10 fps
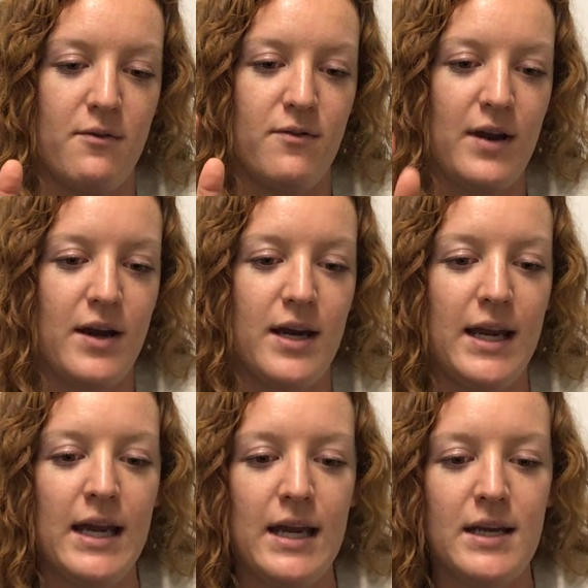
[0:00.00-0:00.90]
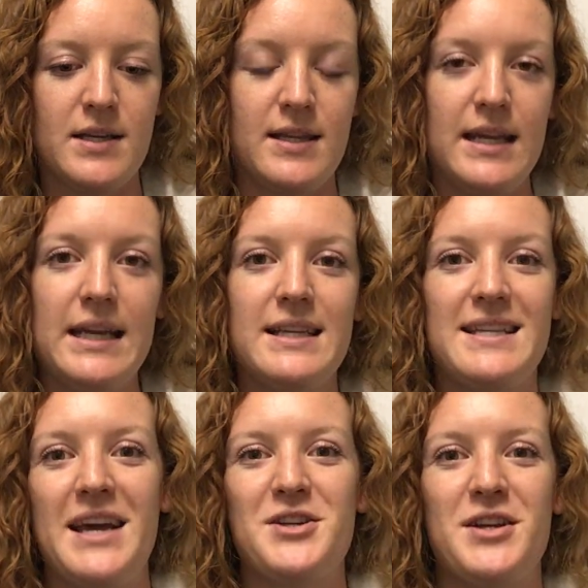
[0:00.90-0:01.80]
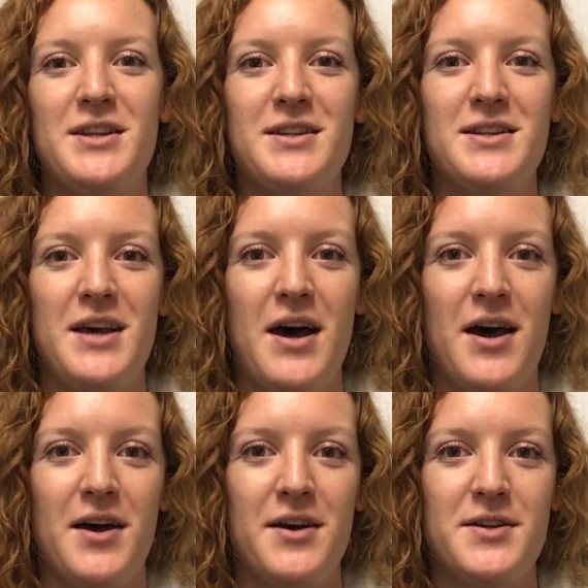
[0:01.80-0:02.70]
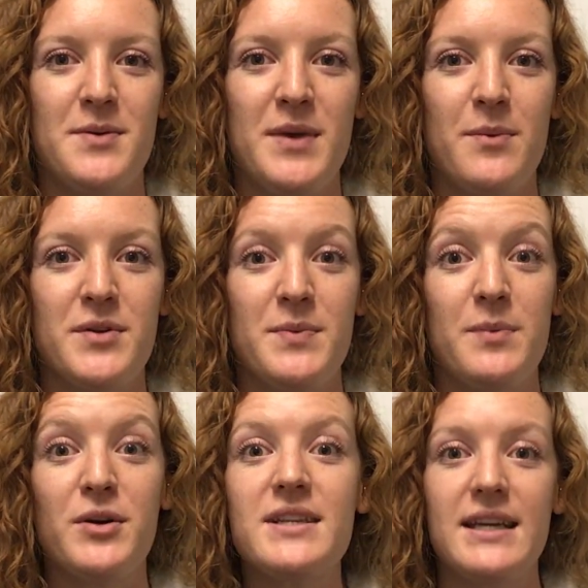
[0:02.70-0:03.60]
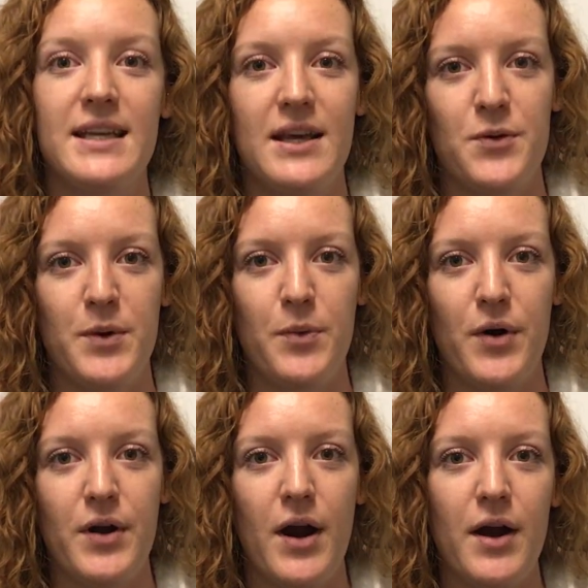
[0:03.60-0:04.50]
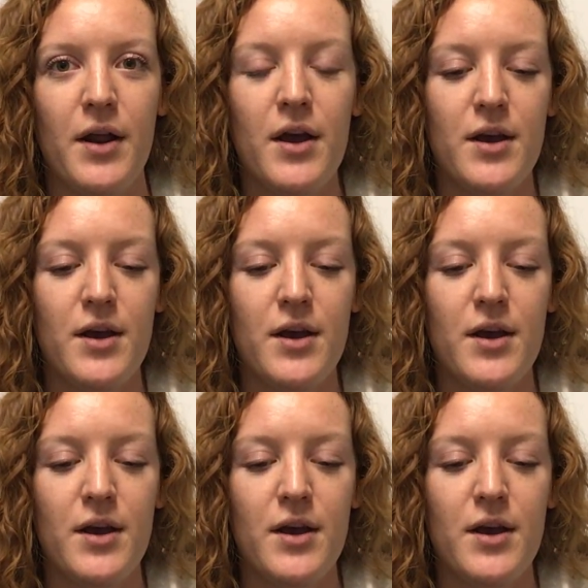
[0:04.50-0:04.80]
very neat sections to be able to be printed in the report card.